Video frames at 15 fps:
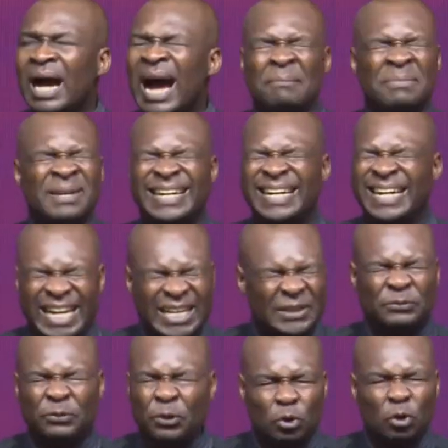I'm
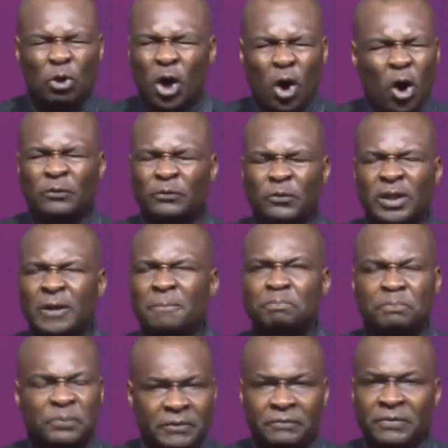grateful to God for the
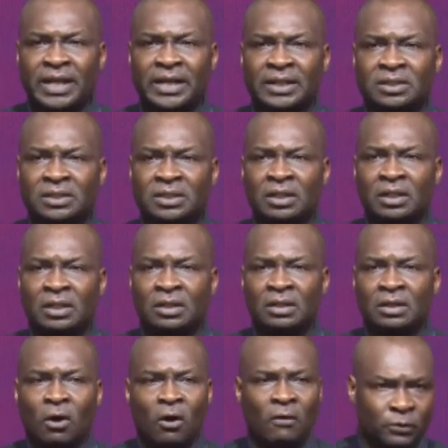privilege
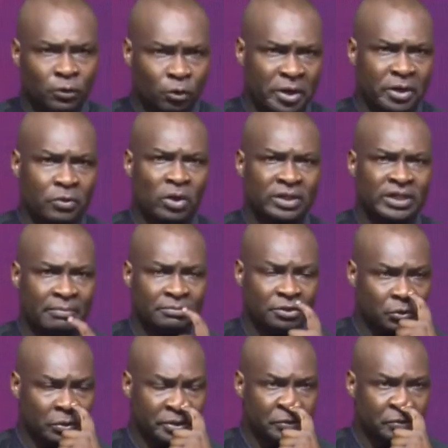of knowing what I'm
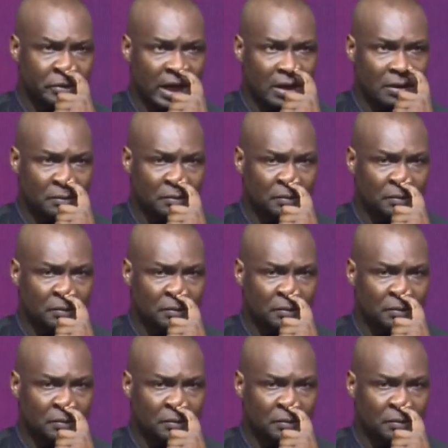showing you now.